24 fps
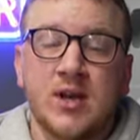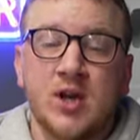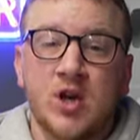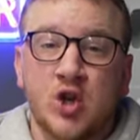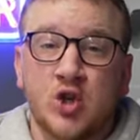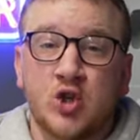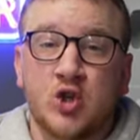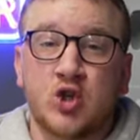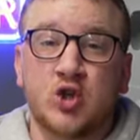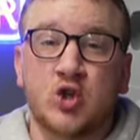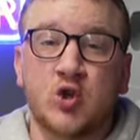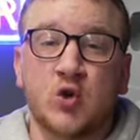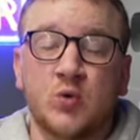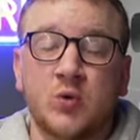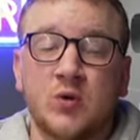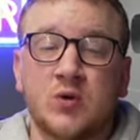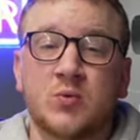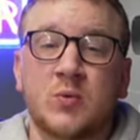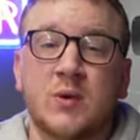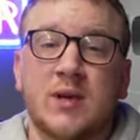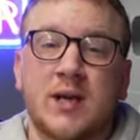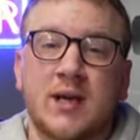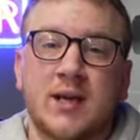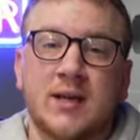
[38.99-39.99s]
as soon as
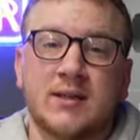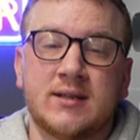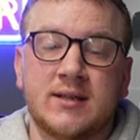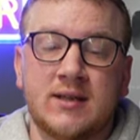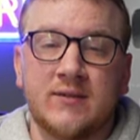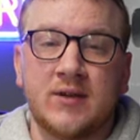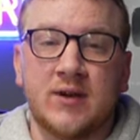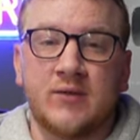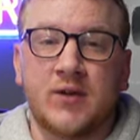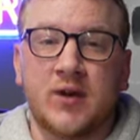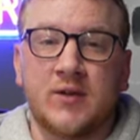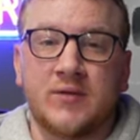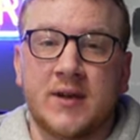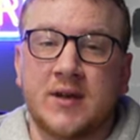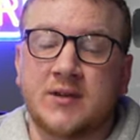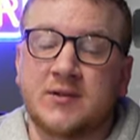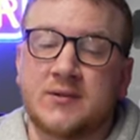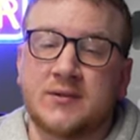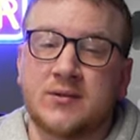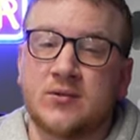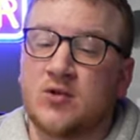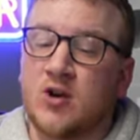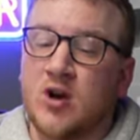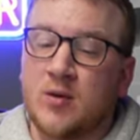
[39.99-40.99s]
we hit 75,000
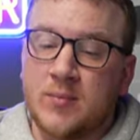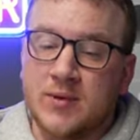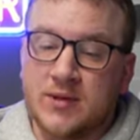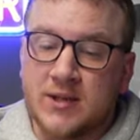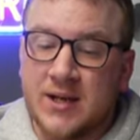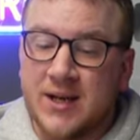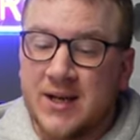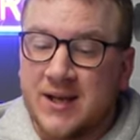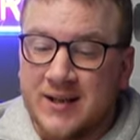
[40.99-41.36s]
subscribers.